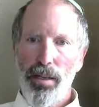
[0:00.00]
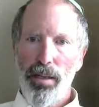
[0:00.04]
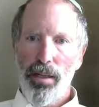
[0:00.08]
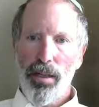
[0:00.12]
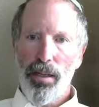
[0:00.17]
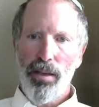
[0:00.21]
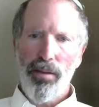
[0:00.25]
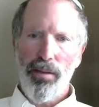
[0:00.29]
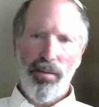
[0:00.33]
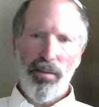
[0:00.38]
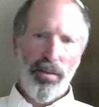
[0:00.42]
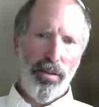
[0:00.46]

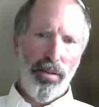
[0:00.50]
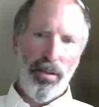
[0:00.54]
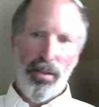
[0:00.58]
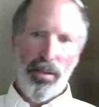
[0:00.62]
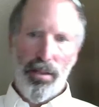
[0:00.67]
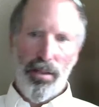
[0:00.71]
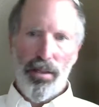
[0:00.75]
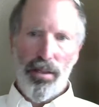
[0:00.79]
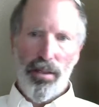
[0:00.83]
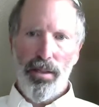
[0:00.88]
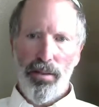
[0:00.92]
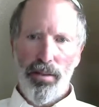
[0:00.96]
because
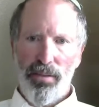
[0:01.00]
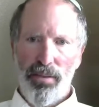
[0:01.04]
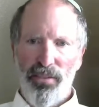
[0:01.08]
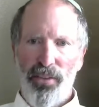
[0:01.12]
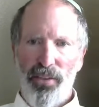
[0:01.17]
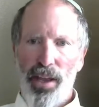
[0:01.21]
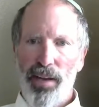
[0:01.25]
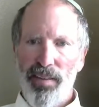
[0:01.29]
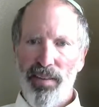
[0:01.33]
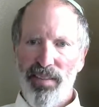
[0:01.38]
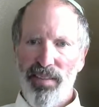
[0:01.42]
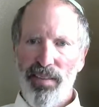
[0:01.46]
it's
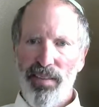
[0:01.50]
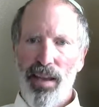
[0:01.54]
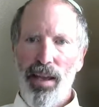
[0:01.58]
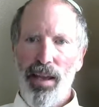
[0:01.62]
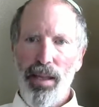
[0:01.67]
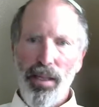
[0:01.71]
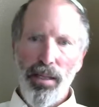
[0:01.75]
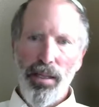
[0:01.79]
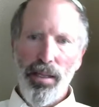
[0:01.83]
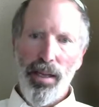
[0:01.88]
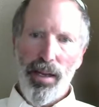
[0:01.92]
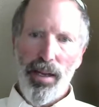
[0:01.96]
fair to say
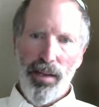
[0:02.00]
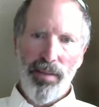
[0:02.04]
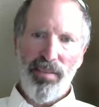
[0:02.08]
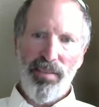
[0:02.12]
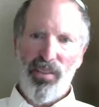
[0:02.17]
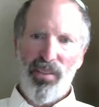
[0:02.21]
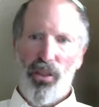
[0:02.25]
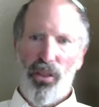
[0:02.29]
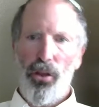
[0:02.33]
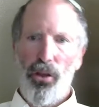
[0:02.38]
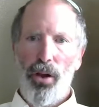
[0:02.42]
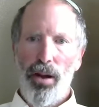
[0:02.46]
he at
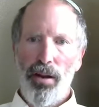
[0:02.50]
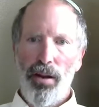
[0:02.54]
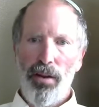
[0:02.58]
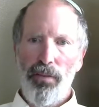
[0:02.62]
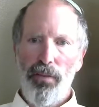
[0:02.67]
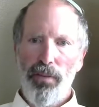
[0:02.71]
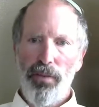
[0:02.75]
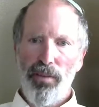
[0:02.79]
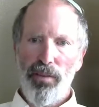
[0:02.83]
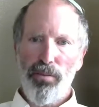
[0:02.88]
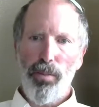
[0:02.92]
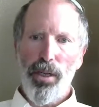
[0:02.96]
least thought
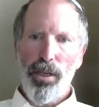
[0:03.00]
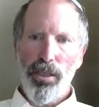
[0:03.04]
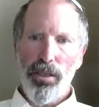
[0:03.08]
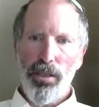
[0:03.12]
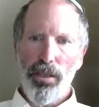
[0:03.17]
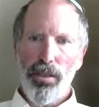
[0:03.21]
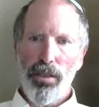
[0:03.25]
of as much,